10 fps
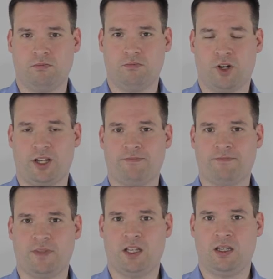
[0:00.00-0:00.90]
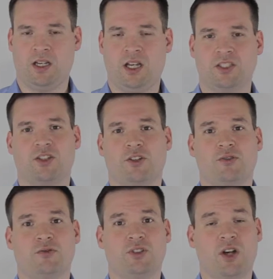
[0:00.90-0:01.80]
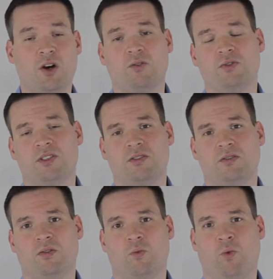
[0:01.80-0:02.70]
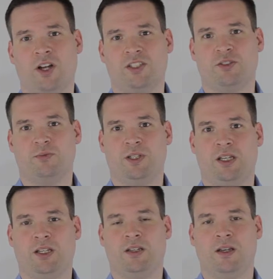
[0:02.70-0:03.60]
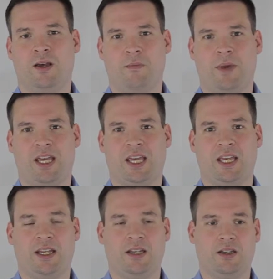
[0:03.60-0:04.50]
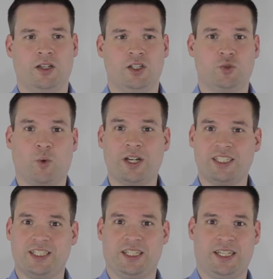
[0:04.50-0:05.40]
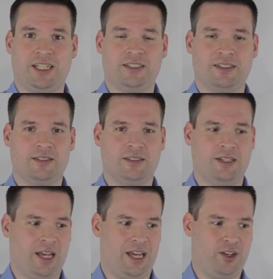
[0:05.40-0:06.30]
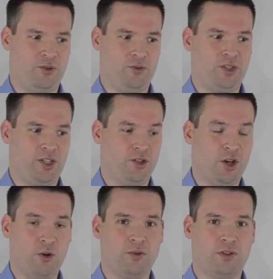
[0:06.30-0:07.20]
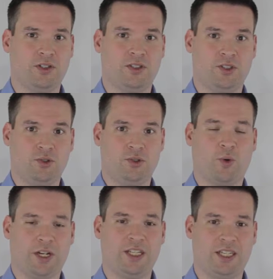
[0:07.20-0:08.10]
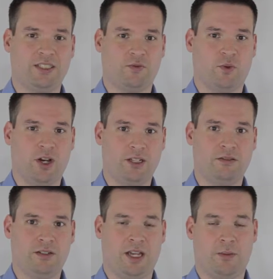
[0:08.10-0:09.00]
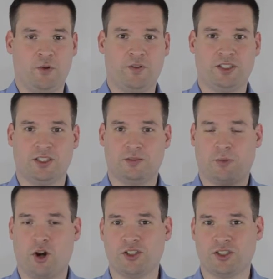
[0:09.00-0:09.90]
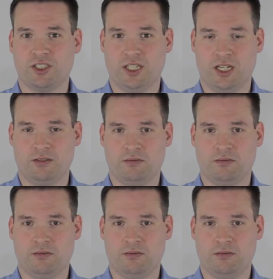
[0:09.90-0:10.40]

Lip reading: right? So you don't want to be making 20 things, and you don't do 20 things of one and move it just partially done,